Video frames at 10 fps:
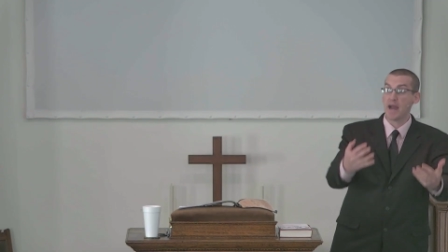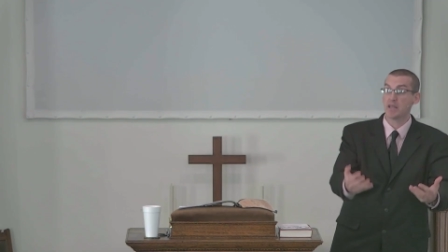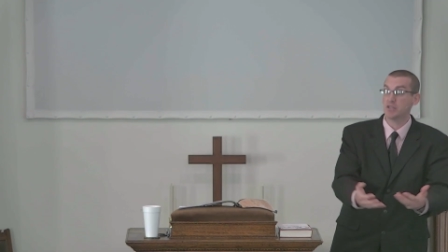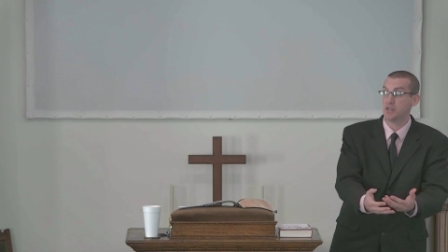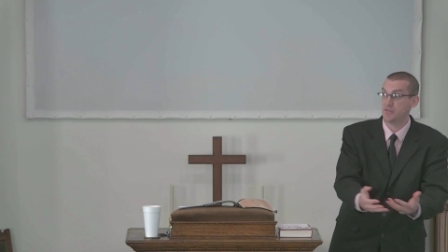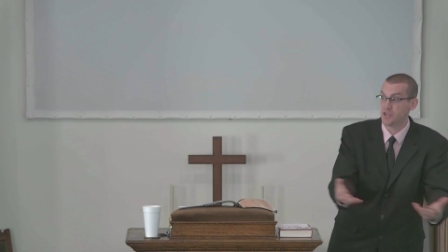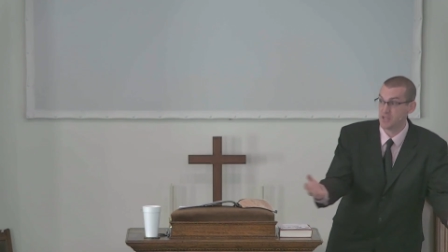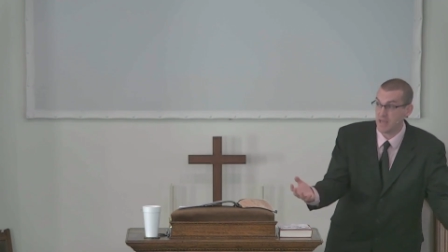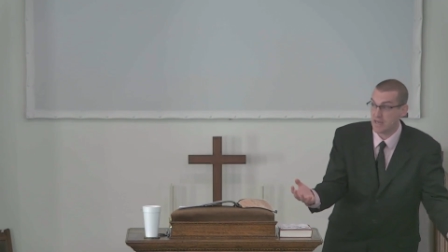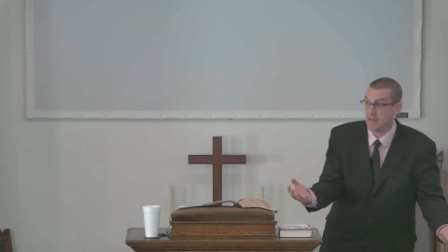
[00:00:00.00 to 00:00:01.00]
practice of
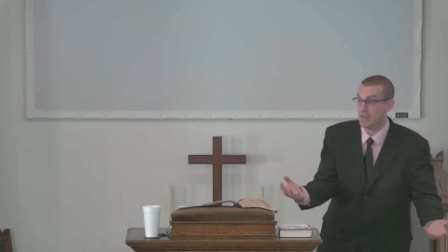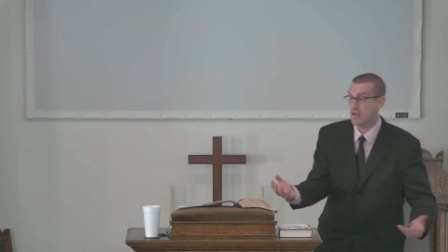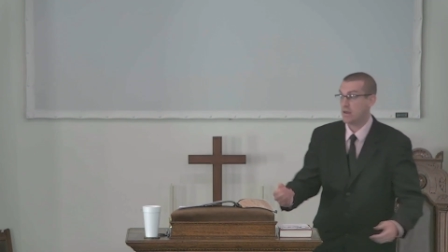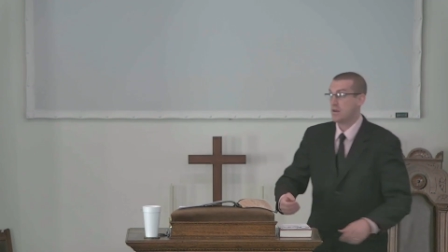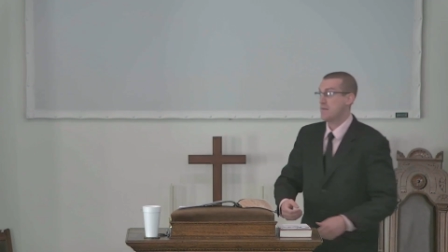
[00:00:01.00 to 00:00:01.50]
sinning